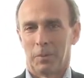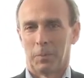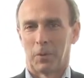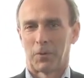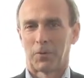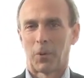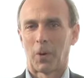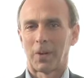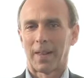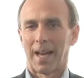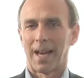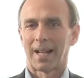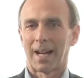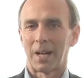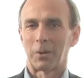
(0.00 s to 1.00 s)
before
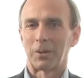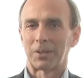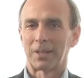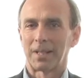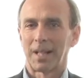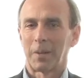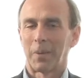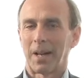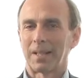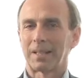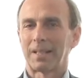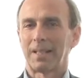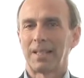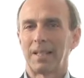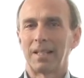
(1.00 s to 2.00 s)
that, I was at
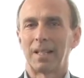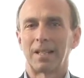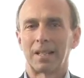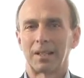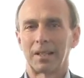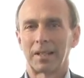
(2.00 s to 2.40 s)
MIT